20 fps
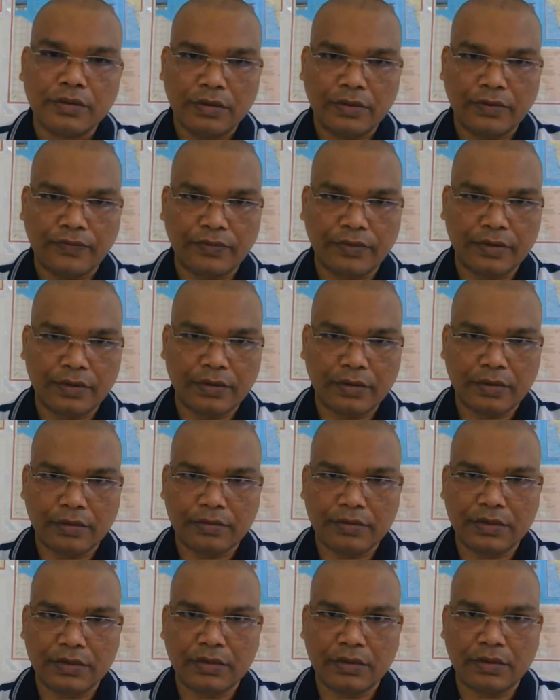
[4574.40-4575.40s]
If
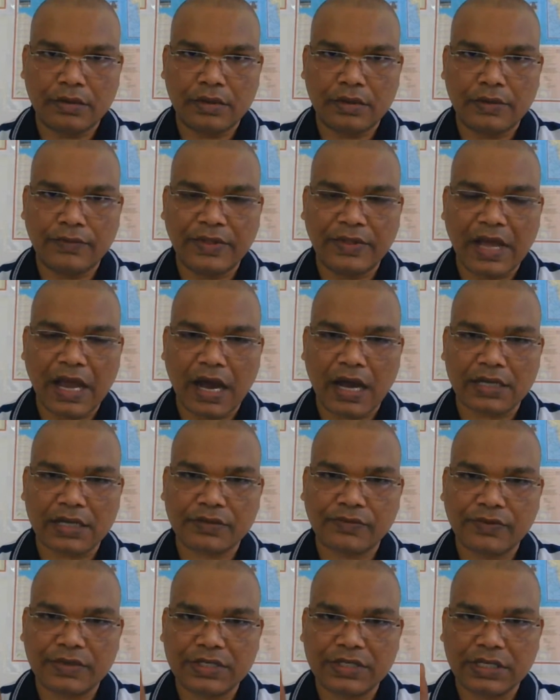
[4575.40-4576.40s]
if they
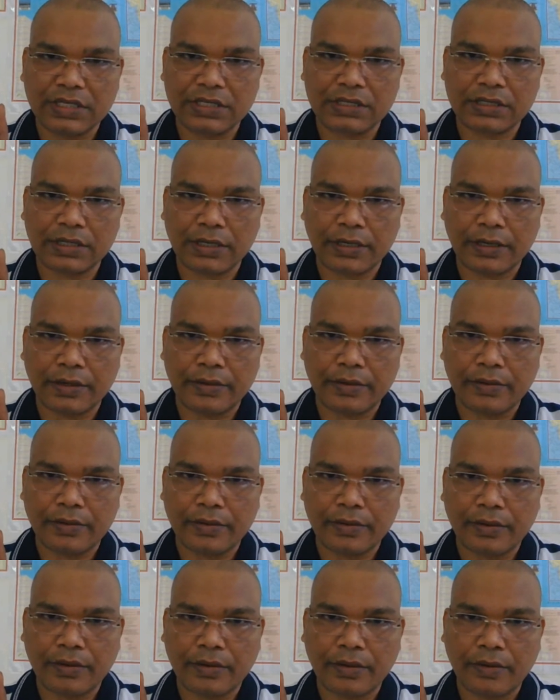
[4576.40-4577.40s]
ask which is
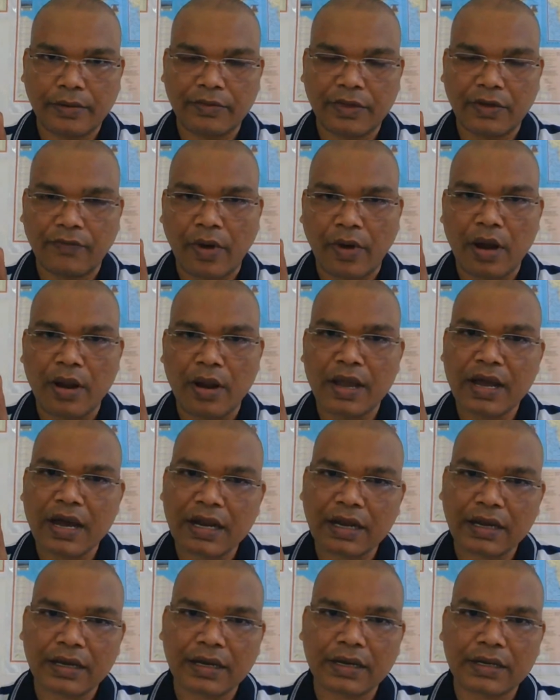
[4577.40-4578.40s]
of the
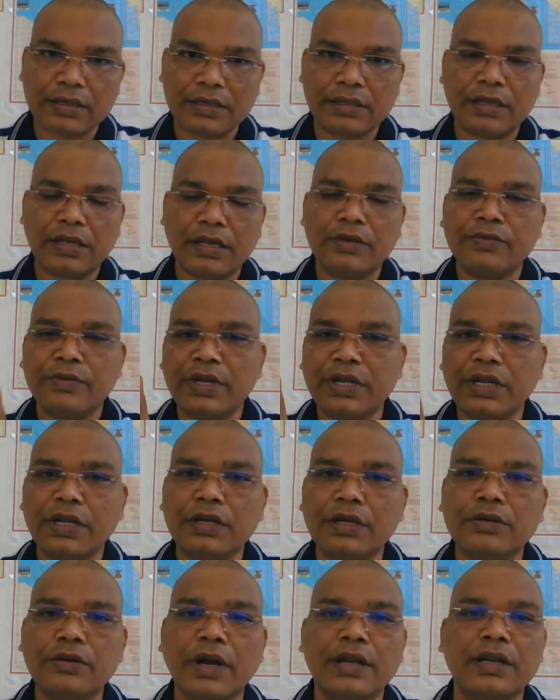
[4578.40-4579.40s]
following are correct, then we
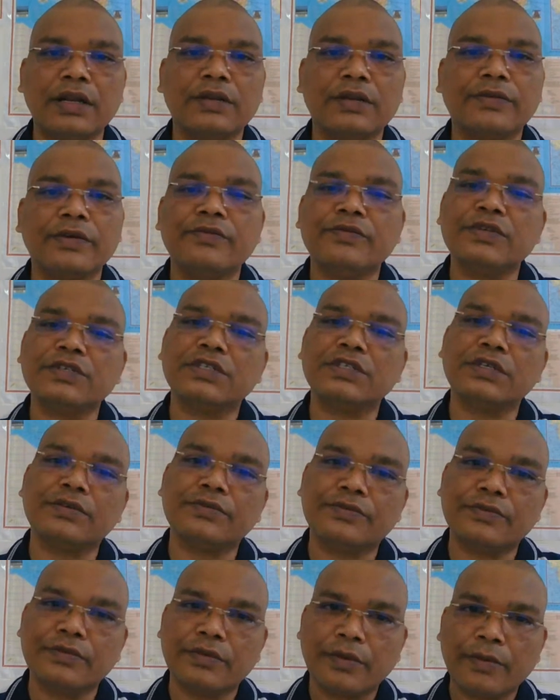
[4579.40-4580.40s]
need to identify
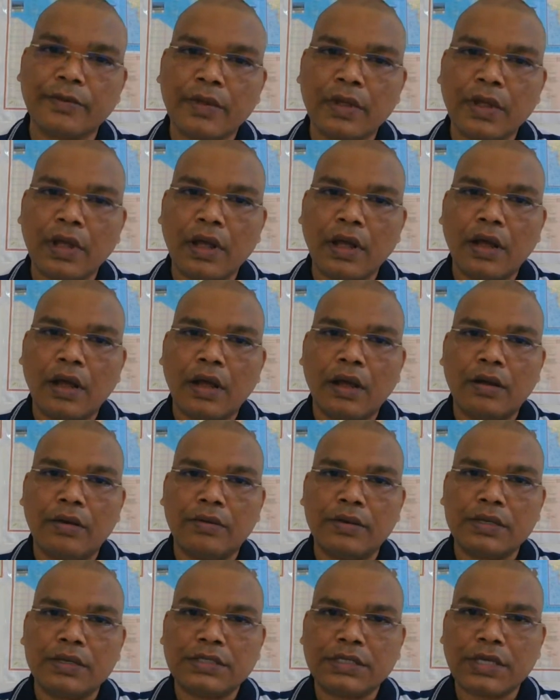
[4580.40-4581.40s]

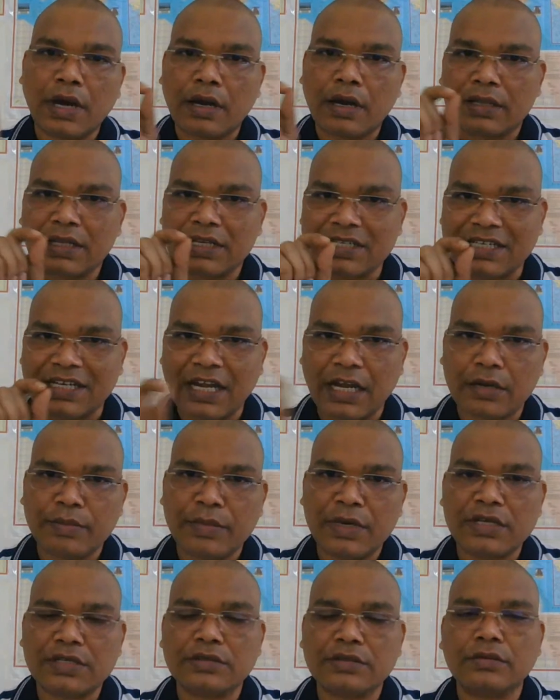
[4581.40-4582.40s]
which are the
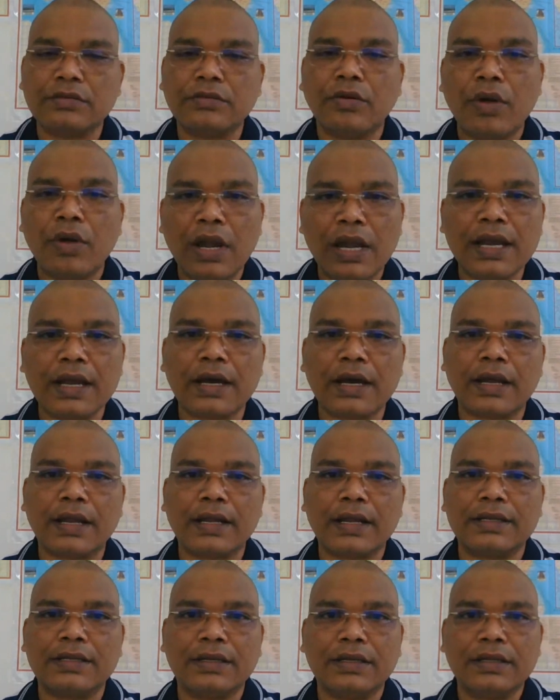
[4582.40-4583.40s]
statements only
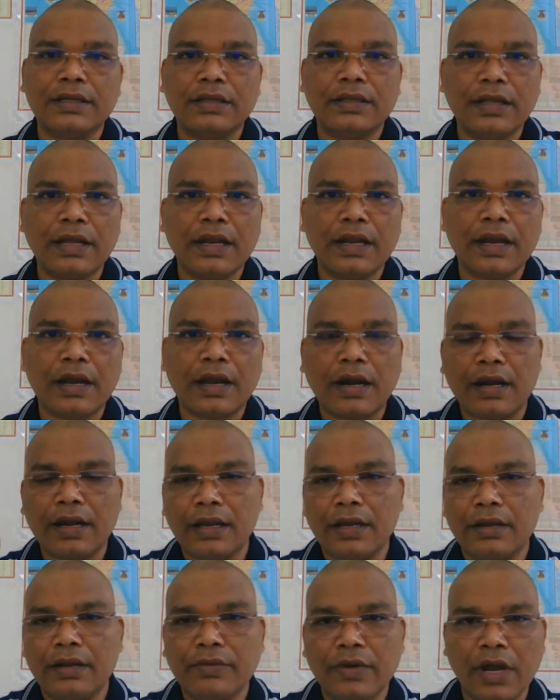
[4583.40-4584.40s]
correct, then
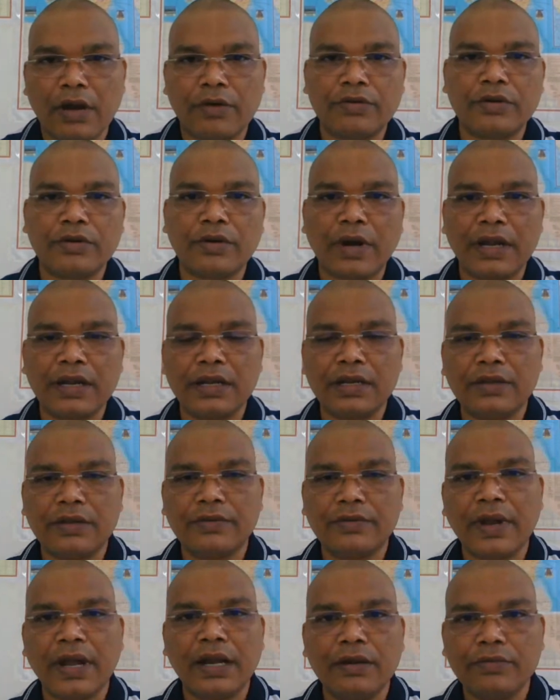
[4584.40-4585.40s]
accordingly we have to
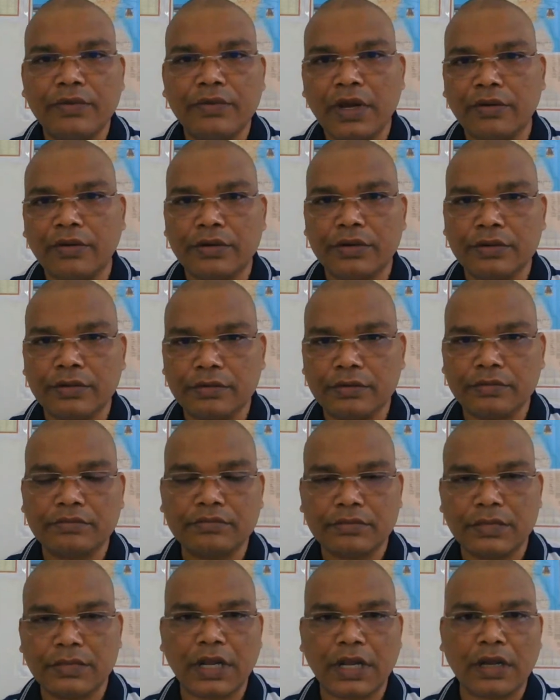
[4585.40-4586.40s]
identify and we have
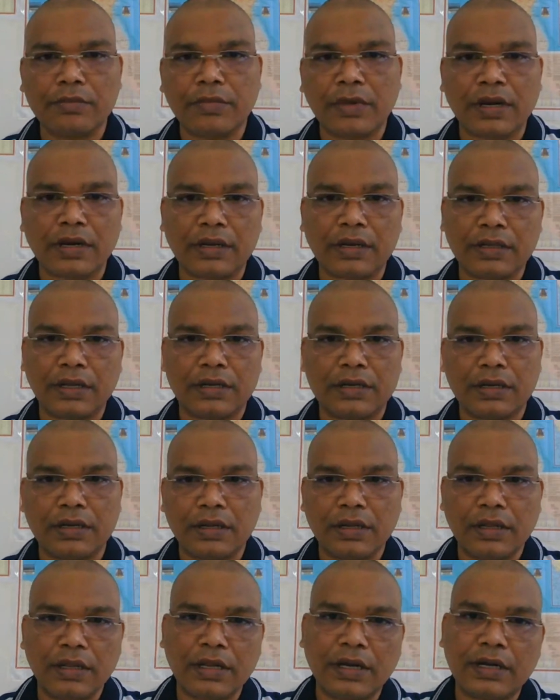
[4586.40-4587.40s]
to tick mark that
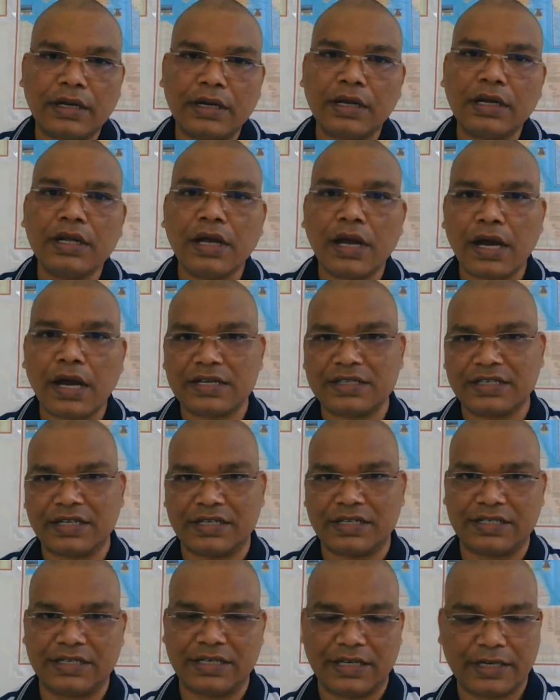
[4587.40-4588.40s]
in that
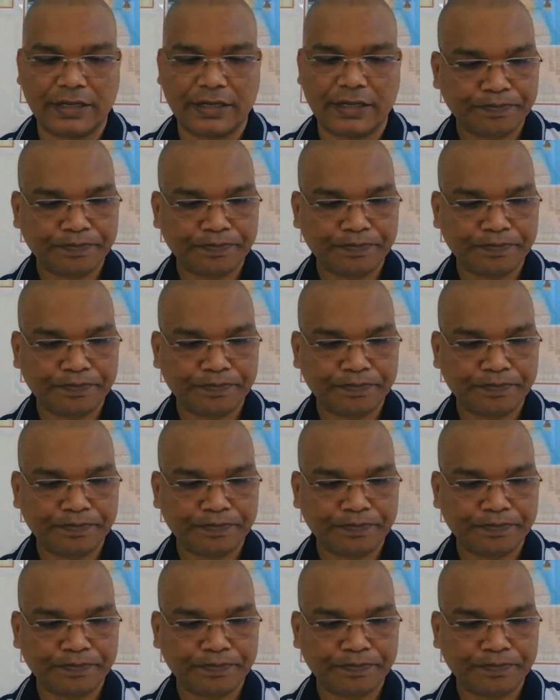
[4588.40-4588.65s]
answer sheet.